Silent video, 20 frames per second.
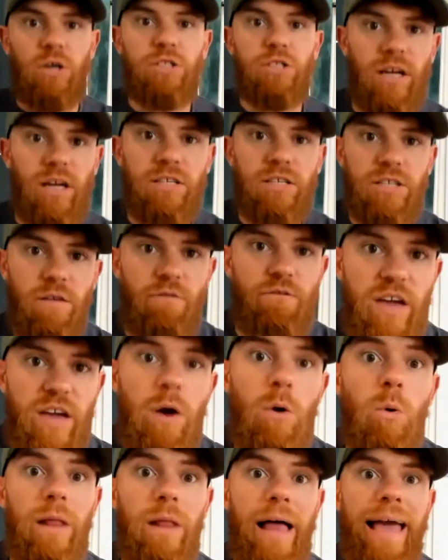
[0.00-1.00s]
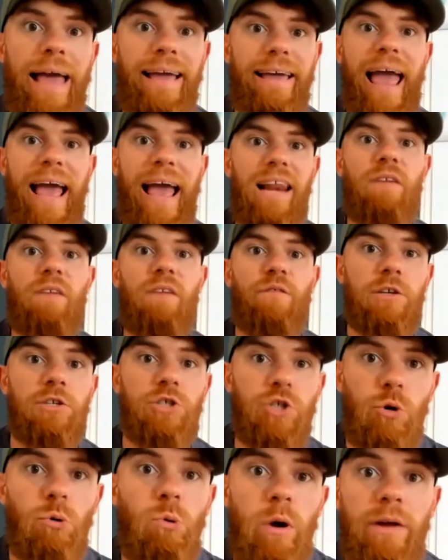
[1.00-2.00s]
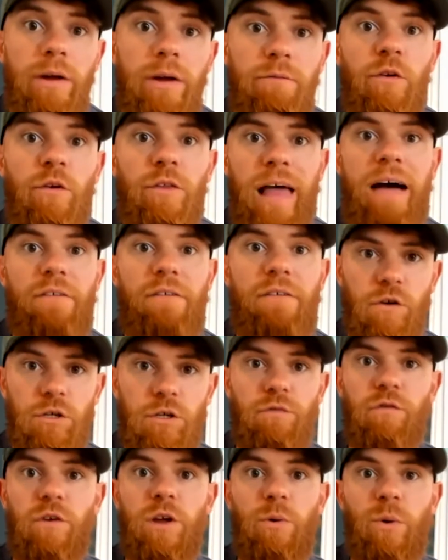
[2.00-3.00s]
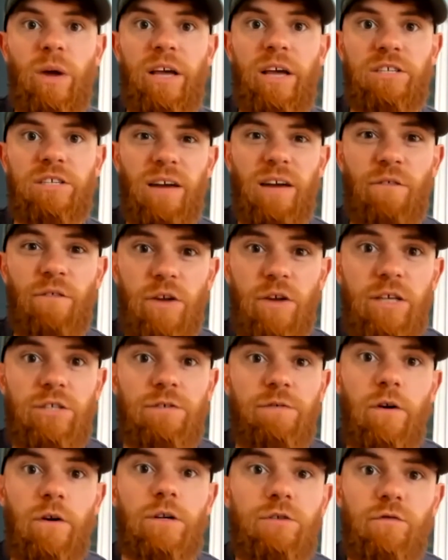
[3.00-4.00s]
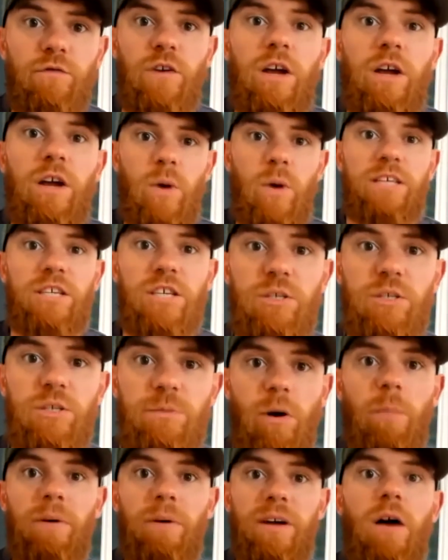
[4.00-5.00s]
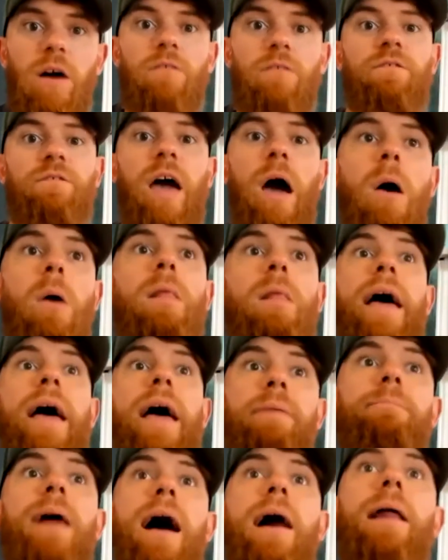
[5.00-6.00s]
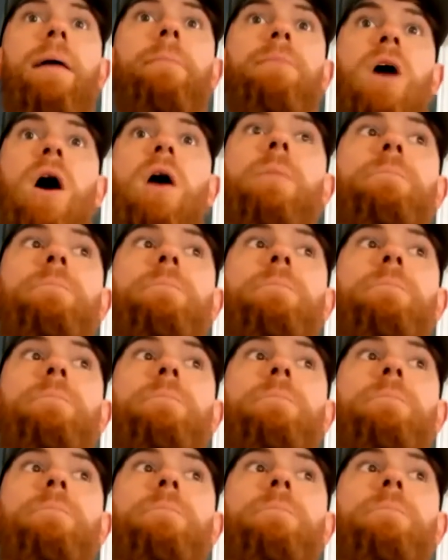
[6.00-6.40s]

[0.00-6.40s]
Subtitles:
it doesn't feel like anything's growing for that first 3 weeks. Like for this first 3 weeks, it's probably not felt like, man, I'm not